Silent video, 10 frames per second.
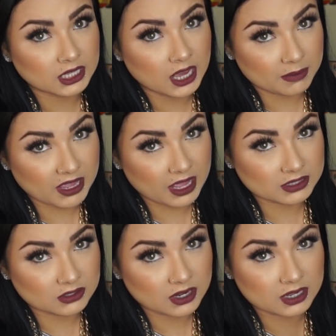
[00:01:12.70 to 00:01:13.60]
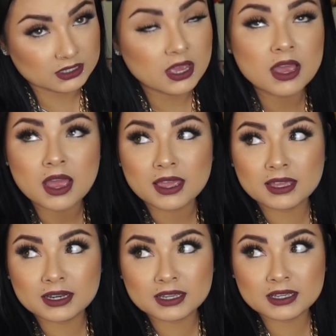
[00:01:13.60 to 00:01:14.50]
I'm a cancer you guys.
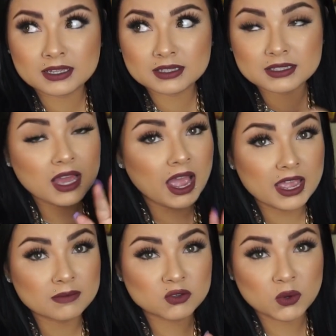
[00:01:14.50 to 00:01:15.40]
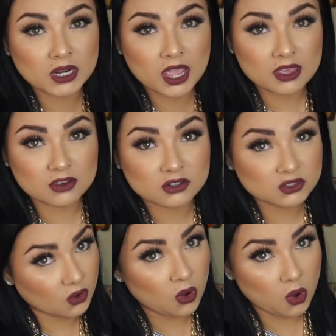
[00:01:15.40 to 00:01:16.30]
It is, I am 28
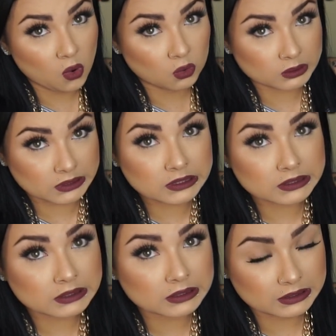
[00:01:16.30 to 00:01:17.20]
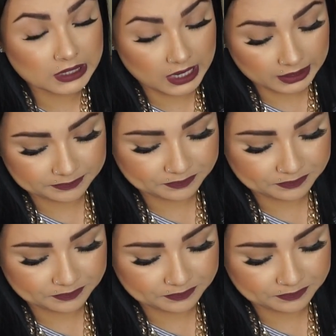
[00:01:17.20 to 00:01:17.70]
years old. Yeah.